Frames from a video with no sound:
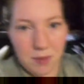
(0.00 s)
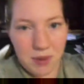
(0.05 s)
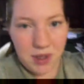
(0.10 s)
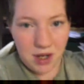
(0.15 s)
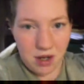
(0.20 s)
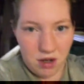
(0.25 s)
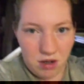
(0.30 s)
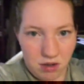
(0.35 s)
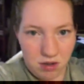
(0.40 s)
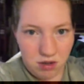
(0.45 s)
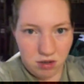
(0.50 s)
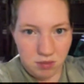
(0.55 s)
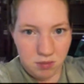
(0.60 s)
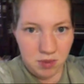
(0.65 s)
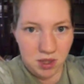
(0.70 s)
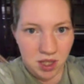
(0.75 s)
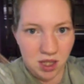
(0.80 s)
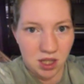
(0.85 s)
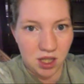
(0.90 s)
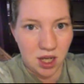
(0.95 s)
about
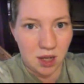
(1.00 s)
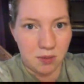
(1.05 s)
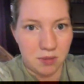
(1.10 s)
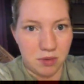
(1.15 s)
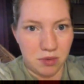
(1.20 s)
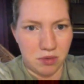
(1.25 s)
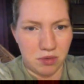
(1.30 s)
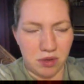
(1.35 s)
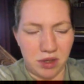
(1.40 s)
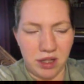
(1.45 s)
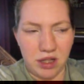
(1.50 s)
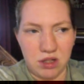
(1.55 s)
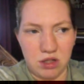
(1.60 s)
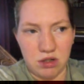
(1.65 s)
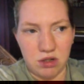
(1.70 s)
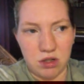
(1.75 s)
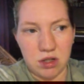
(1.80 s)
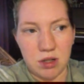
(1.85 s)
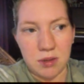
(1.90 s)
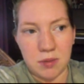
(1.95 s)
me and Gabe's
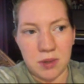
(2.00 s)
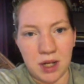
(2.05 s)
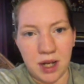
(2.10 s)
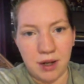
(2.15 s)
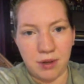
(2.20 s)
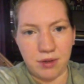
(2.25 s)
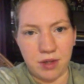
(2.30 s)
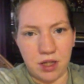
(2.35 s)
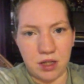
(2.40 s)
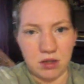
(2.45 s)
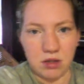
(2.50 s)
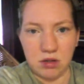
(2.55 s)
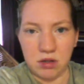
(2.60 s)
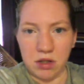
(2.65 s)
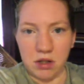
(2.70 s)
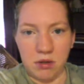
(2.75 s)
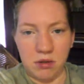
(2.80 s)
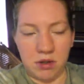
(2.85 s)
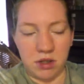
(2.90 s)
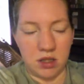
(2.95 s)
relationship and how things were
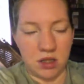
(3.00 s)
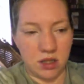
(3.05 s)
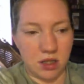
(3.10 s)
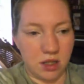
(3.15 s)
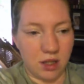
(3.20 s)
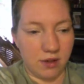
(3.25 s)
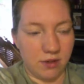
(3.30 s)
going. And